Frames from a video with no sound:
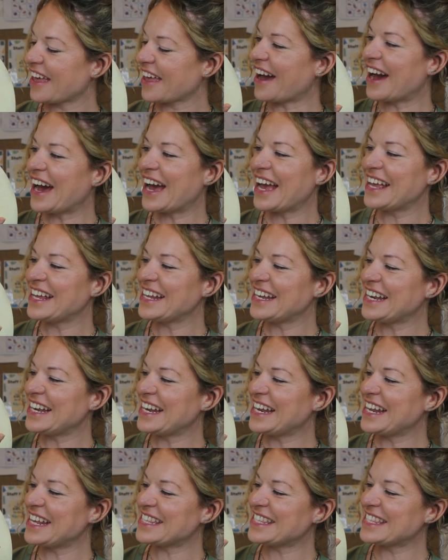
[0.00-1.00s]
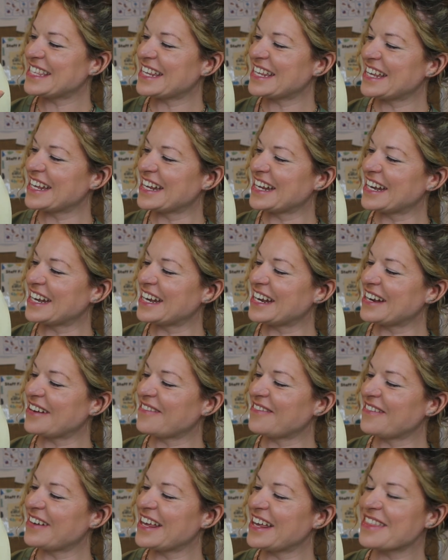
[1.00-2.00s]
I
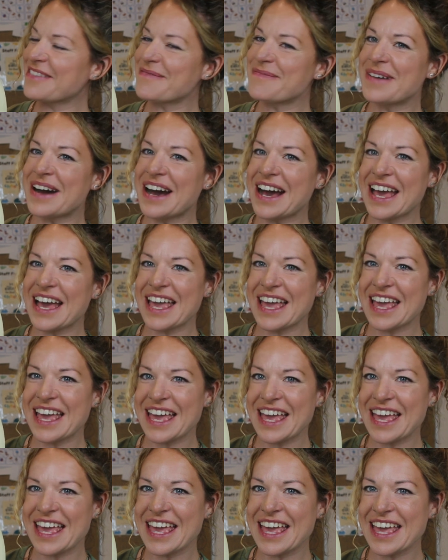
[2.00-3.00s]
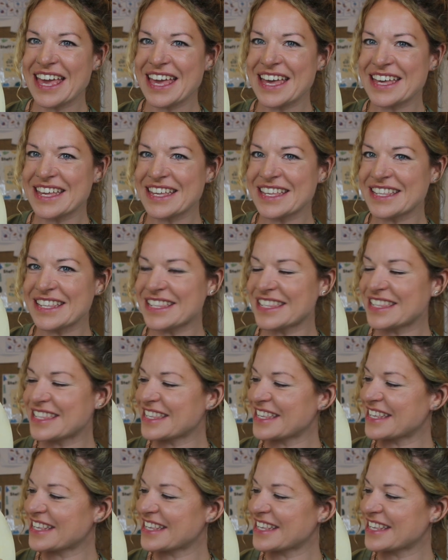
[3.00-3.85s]
listen with my ears.